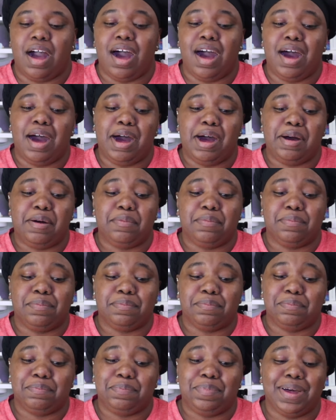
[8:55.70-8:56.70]

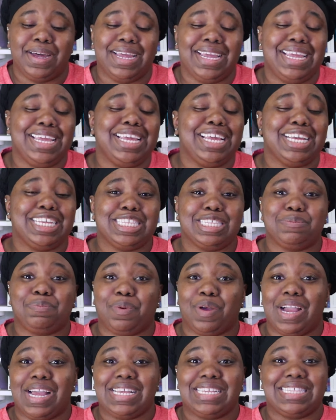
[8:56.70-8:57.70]
but he
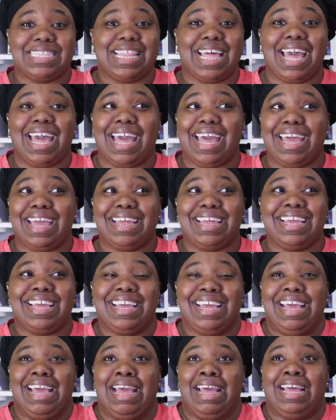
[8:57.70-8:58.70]
expressed that
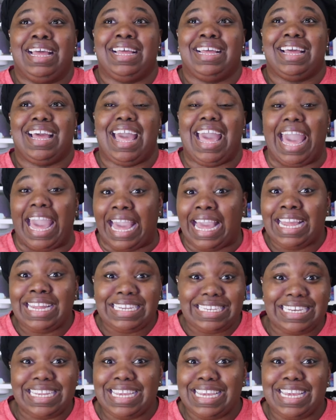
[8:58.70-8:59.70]

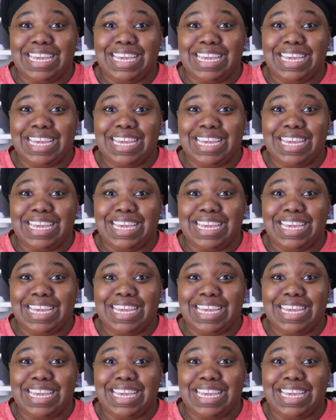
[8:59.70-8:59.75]
AD